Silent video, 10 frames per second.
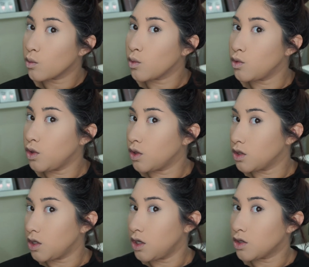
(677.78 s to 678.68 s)
As you can
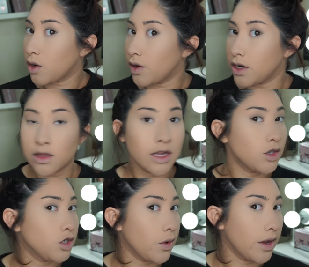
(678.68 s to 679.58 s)
see, it's already
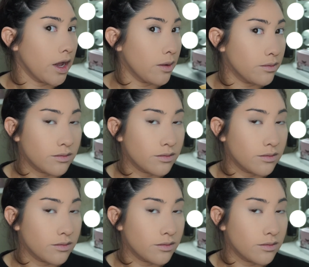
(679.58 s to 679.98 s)
like showing up.